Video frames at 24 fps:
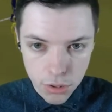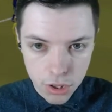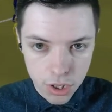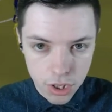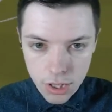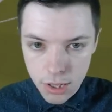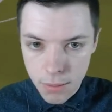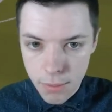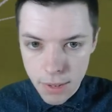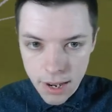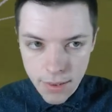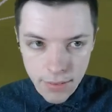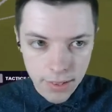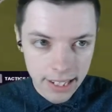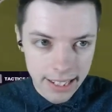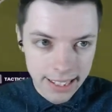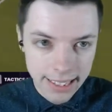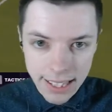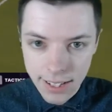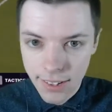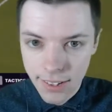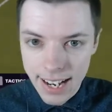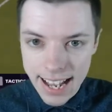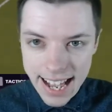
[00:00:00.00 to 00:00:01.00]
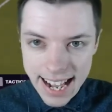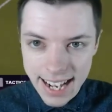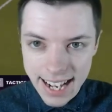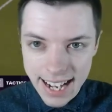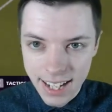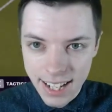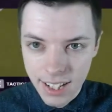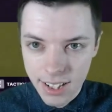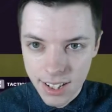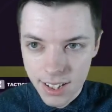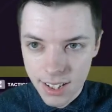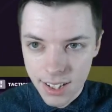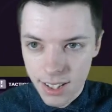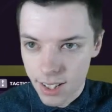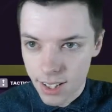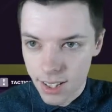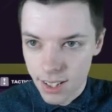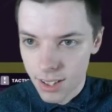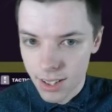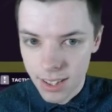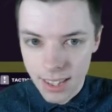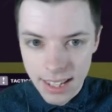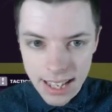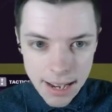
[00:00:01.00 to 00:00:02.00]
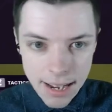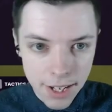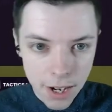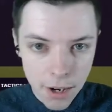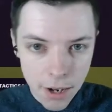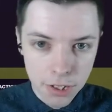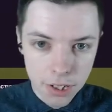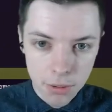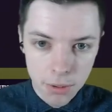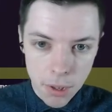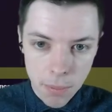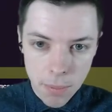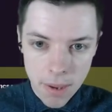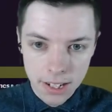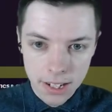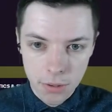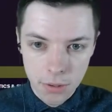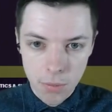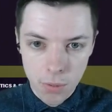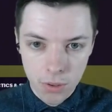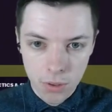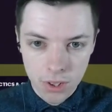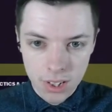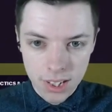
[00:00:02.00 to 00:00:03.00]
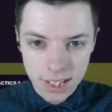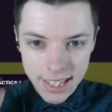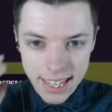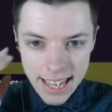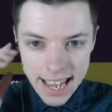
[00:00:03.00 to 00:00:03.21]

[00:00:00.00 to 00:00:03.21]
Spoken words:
I might have clicked on an accident. There we go. So we go back to it once again.